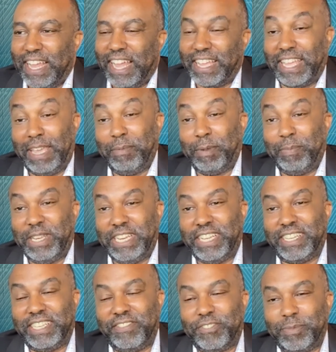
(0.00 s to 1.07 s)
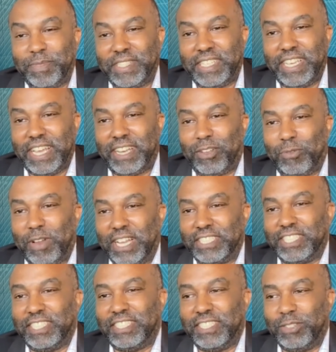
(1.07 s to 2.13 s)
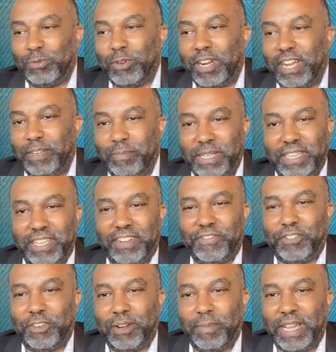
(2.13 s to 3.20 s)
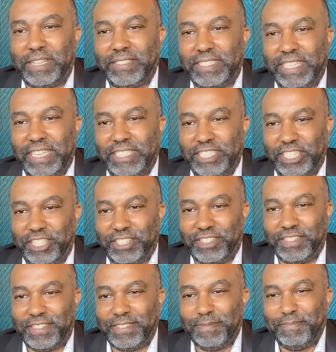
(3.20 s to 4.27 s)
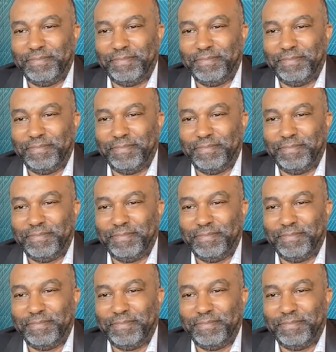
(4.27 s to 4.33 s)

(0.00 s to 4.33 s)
I came immediately from Seattle, Washington, where I'd been there for about 10 years.